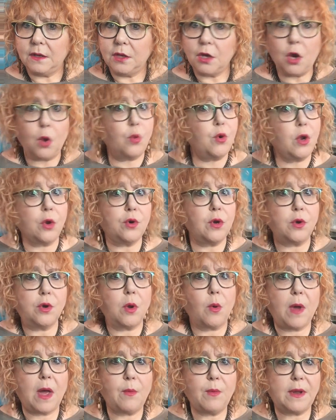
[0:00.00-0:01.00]
No,
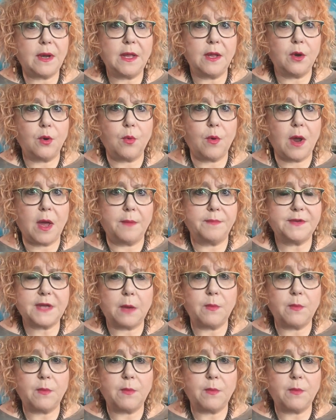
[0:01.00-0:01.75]
I want to interrupt.